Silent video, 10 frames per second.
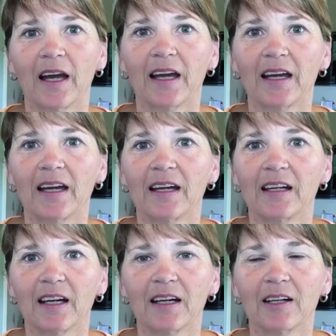
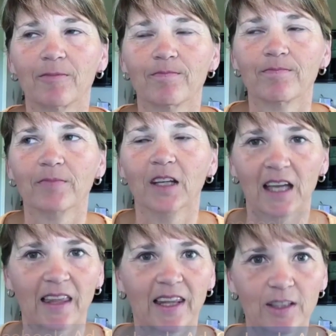And
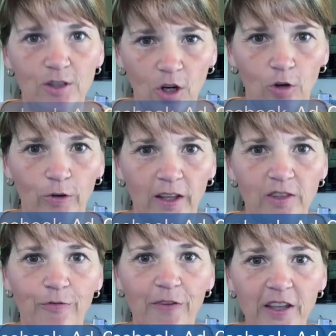again, that's
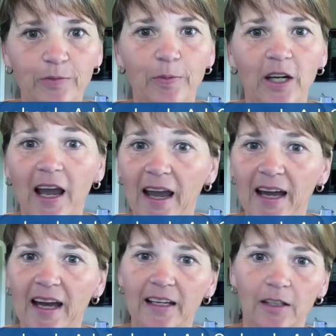Facebook
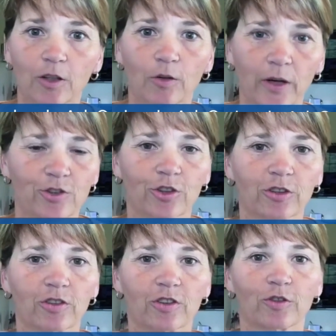Ad Questions.